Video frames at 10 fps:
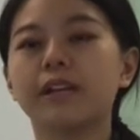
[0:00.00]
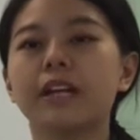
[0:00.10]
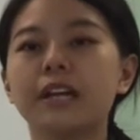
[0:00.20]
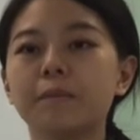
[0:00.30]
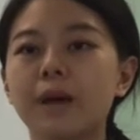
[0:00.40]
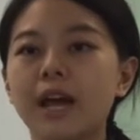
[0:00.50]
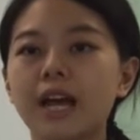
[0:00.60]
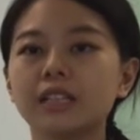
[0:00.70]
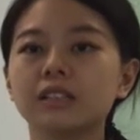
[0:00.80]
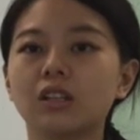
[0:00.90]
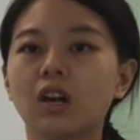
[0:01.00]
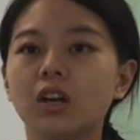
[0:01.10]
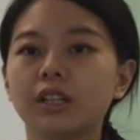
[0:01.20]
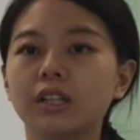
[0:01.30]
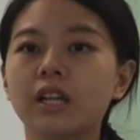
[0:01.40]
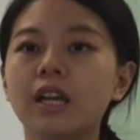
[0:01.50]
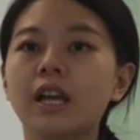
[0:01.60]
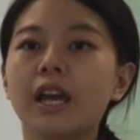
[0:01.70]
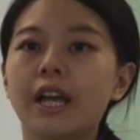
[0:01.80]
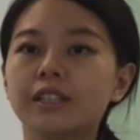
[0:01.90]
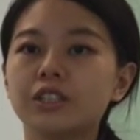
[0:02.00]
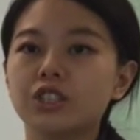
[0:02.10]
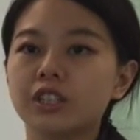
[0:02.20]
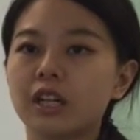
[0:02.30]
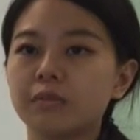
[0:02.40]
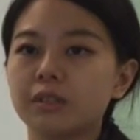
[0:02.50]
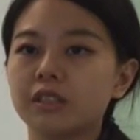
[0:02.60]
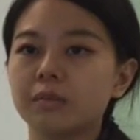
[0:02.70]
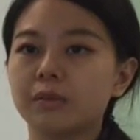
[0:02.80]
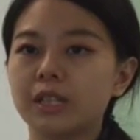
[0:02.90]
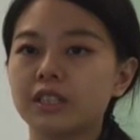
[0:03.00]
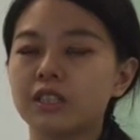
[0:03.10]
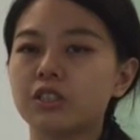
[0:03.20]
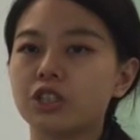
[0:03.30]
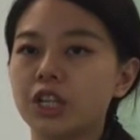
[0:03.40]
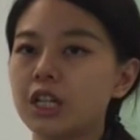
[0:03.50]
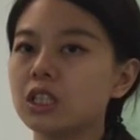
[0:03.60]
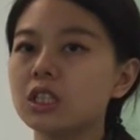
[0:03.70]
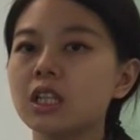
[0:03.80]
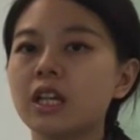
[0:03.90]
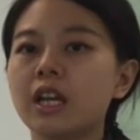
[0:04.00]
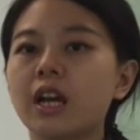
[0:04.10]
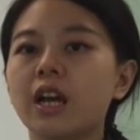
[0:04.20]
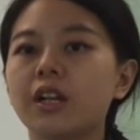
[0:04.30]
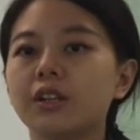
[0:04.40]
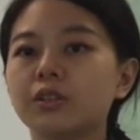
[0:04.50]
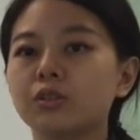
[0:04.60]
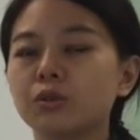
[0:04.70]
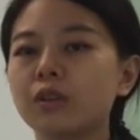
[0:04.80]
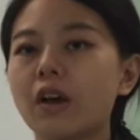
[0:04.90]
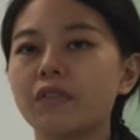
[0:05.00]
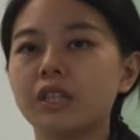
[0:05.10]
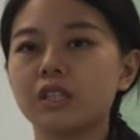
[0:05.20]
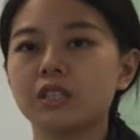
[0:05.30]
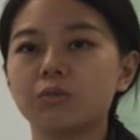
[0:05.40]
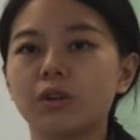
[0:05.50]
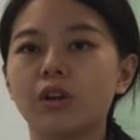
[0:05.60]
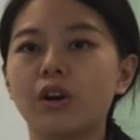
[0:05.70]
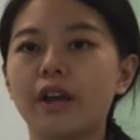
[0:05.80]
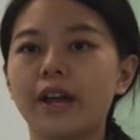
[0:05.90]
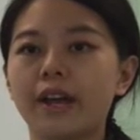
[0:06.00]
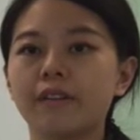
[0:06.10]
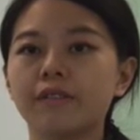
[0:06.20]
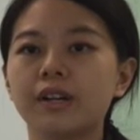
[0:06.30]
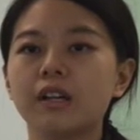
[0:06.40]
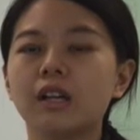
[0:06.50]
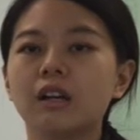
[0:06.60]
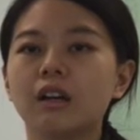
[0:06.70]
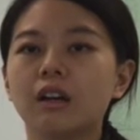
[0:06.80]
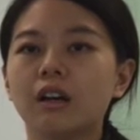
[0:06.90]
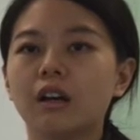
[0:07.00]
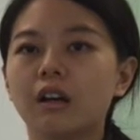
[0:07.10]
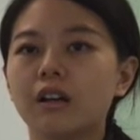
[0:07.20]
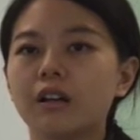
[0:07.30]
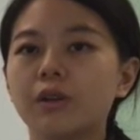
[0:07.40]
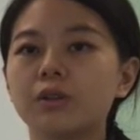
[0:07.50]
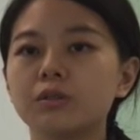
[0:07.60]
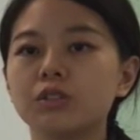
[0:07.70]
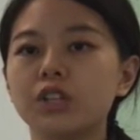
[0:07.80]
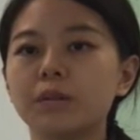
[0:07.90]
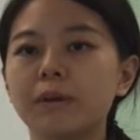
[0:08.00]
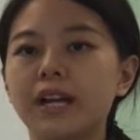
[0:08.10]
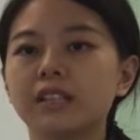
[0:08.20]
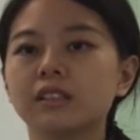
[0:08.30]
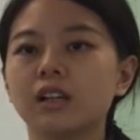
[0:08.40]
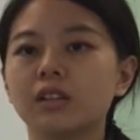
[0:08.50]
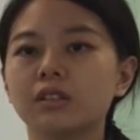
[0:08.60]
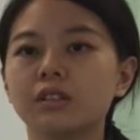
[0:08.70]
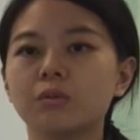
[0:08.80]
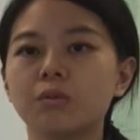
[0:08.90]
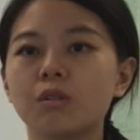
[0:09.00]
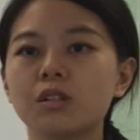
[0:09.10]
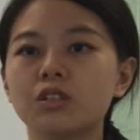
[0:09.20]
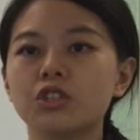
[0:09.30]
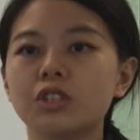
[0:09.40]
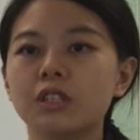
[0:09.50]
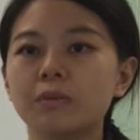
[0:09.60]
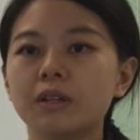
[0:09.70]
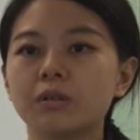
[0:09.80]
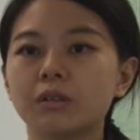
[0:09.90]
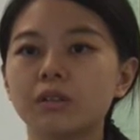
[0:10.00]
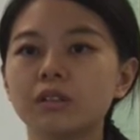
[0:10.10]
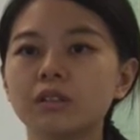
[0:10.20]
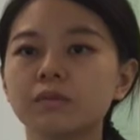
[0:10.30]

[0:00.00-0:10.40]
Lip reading: impact on energy commodity prices change. And two of these will have a huge impact on the world GDP growth,